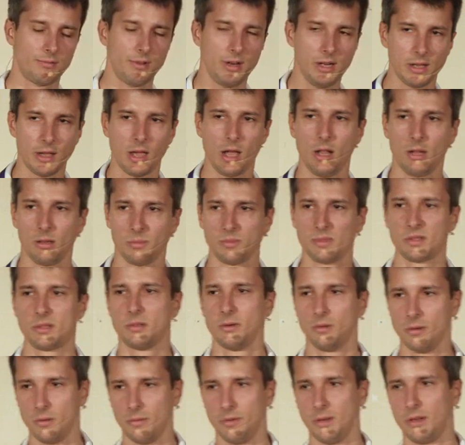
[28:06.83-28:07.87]
really helps
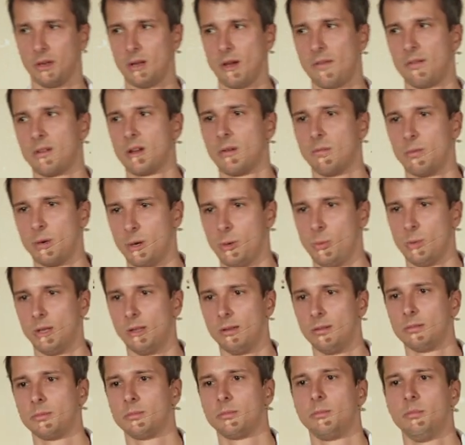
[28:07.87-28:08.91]
to know the Kafka very
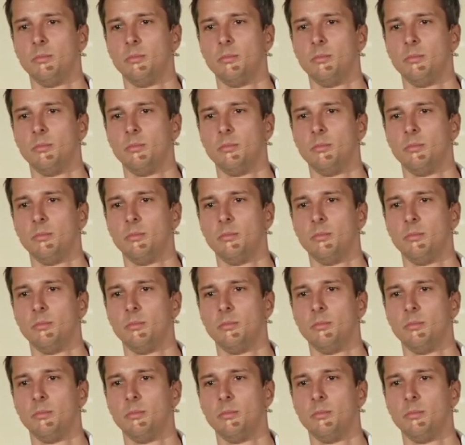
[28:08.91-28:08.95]
well,